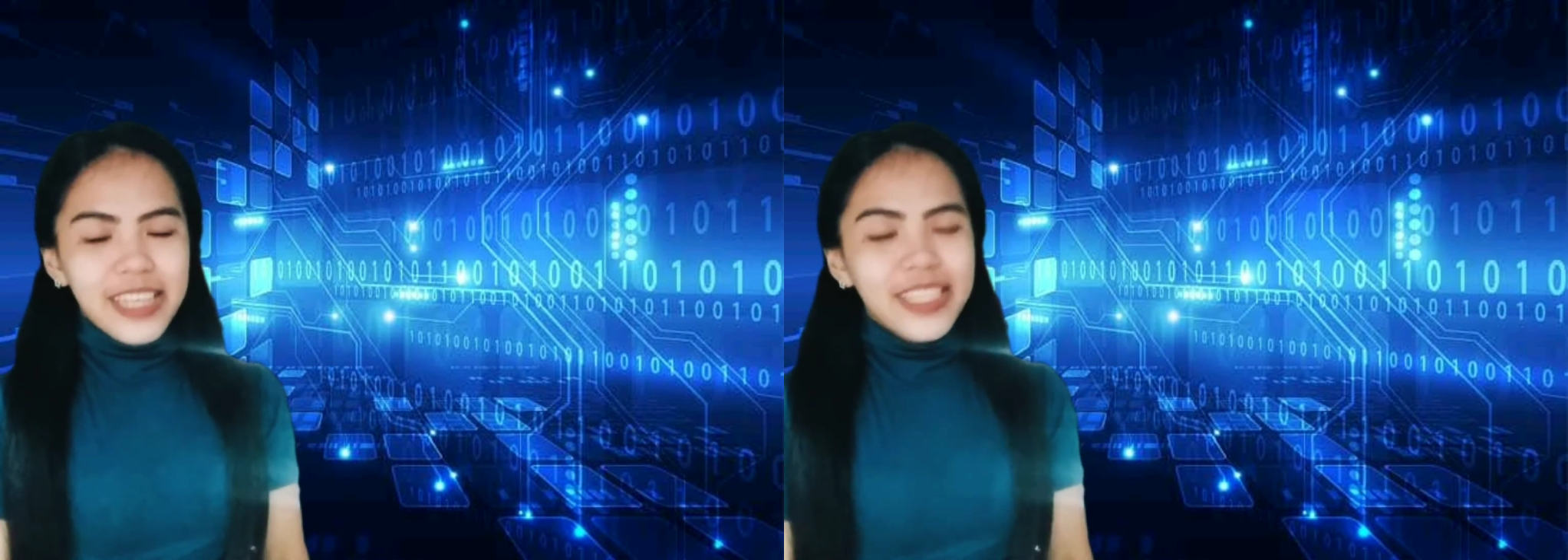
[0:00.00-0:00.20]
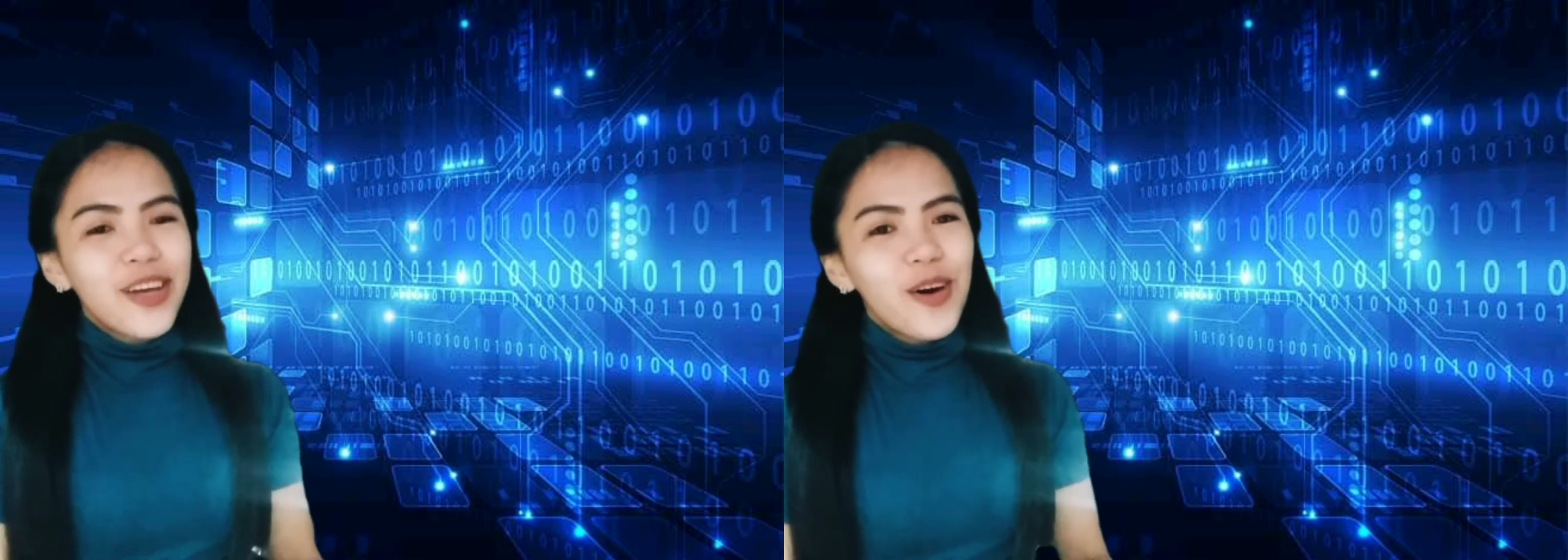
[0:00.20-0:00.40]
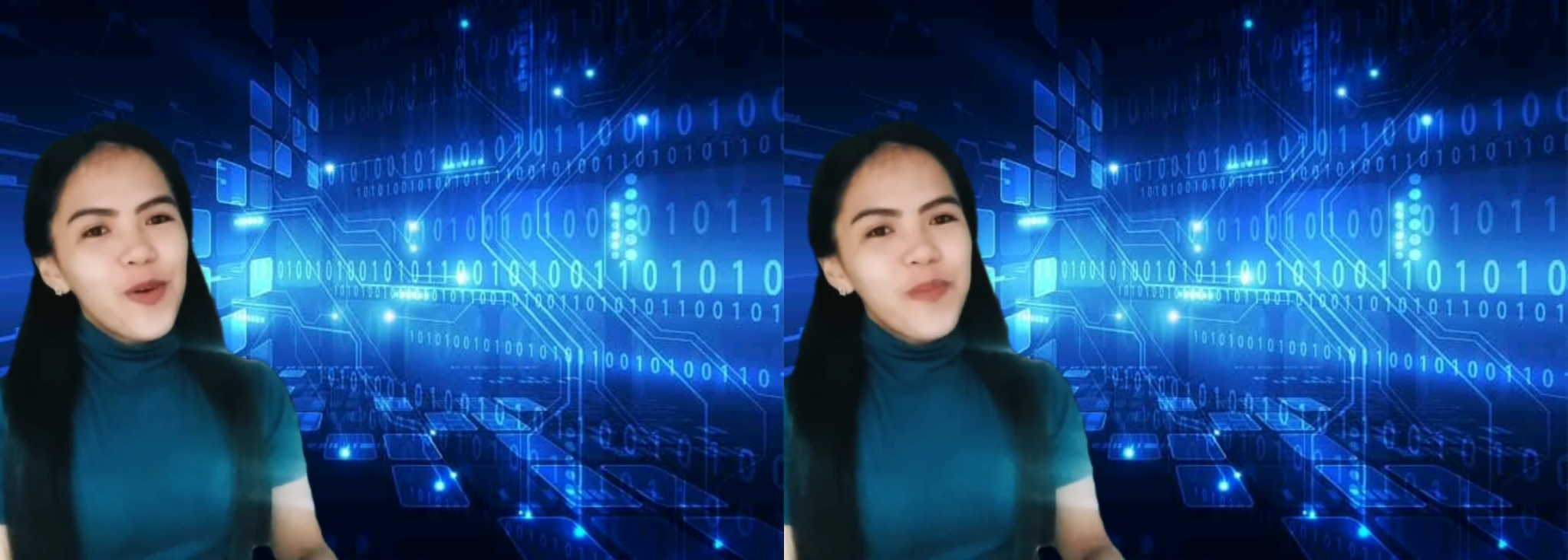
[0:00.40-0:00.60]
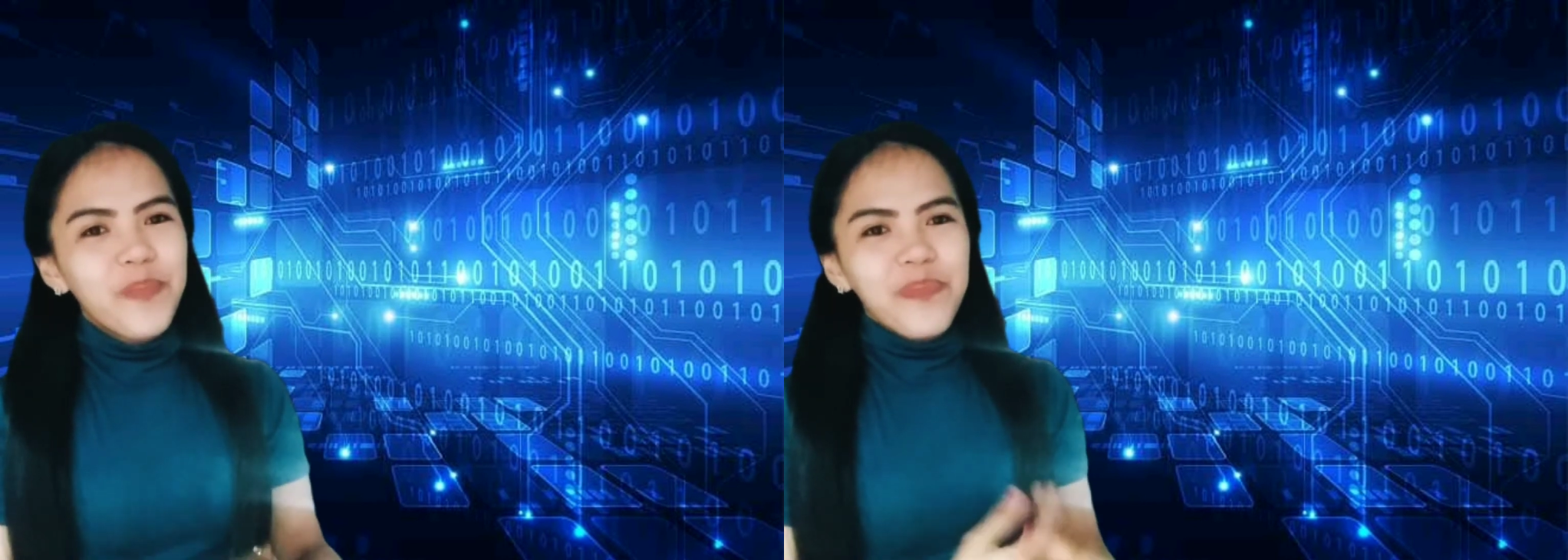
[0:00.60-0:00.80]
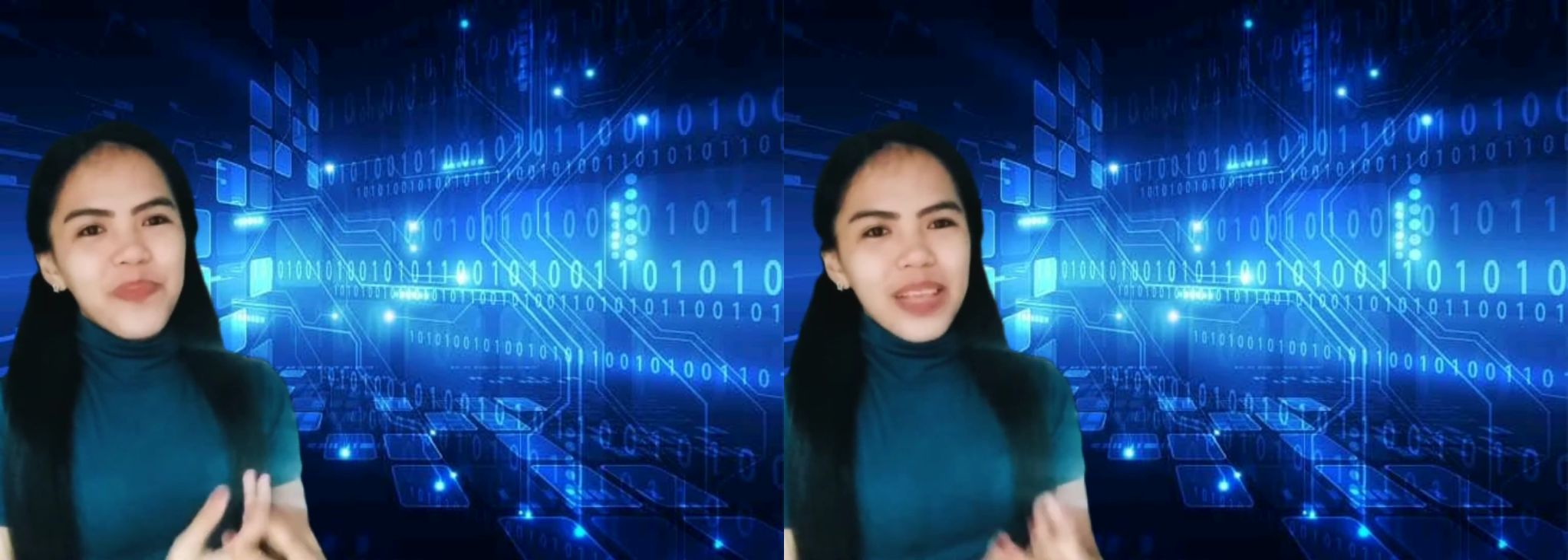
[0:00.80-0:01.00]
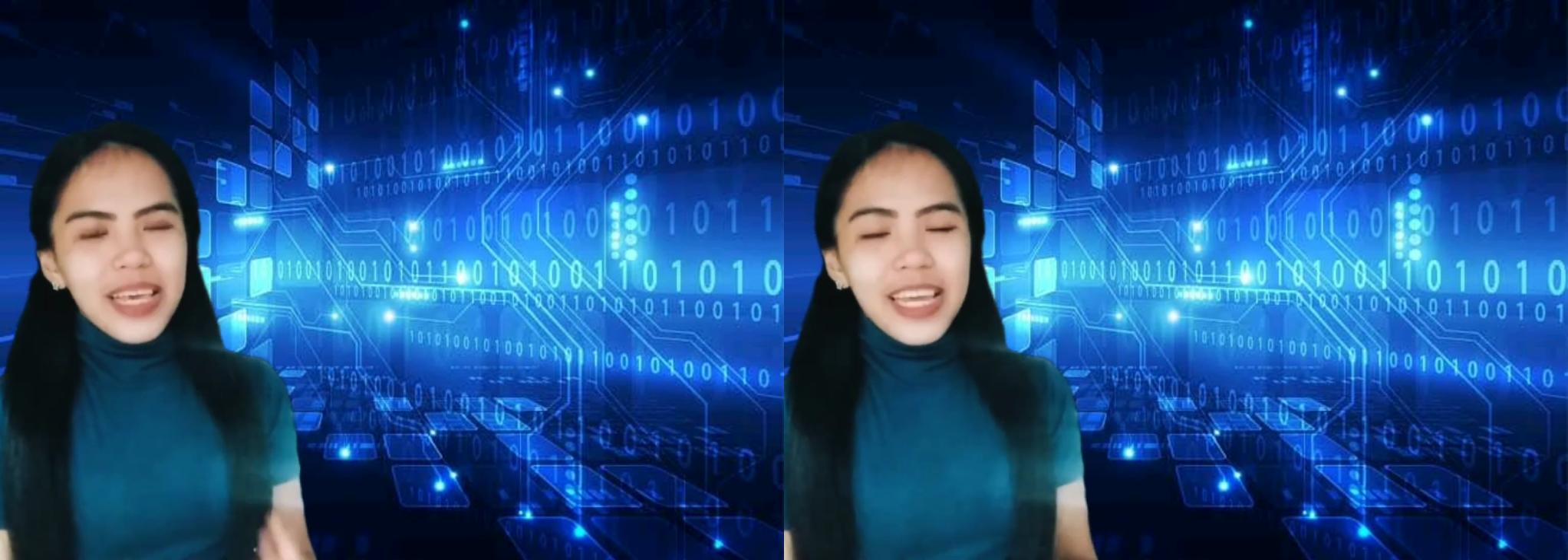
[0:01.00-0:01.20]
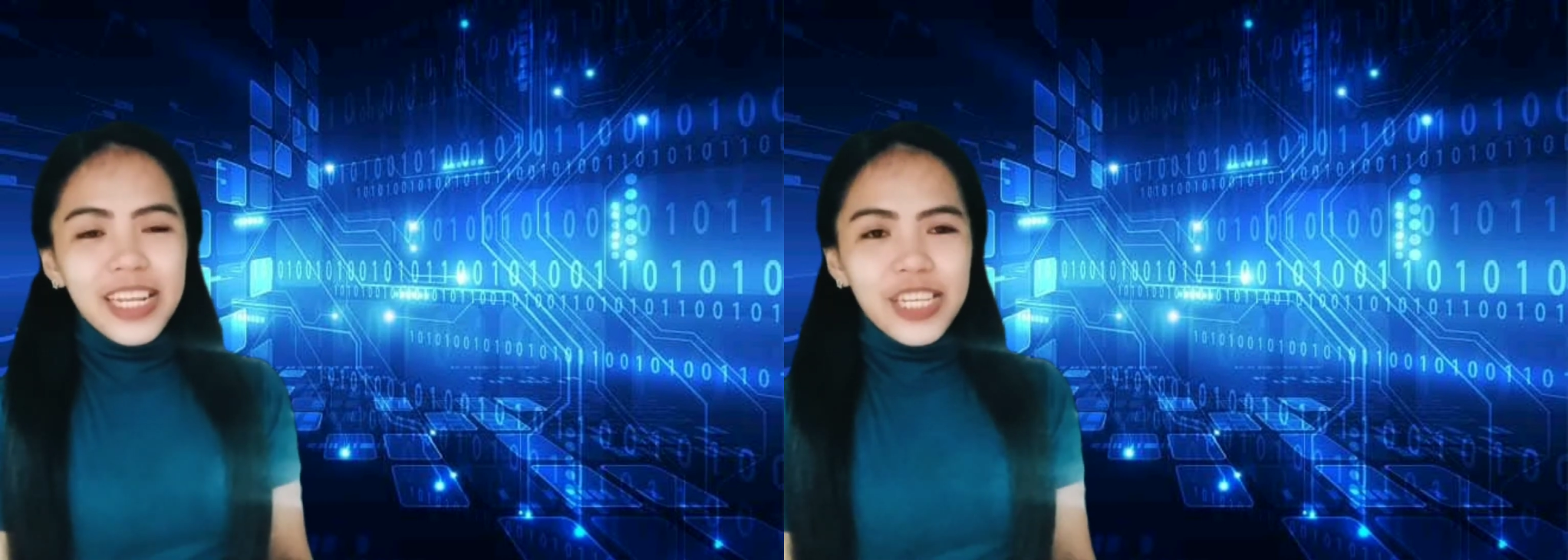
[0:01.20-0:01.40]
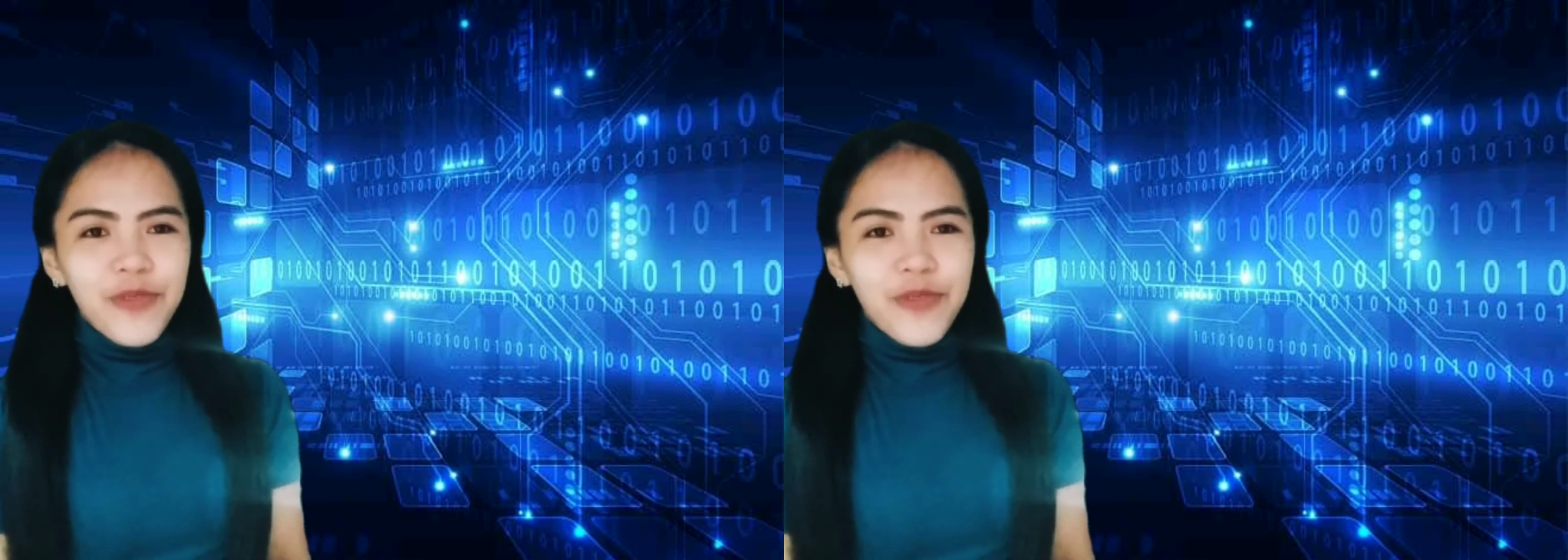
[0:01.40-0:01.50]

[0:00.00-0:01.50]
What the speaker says: So it is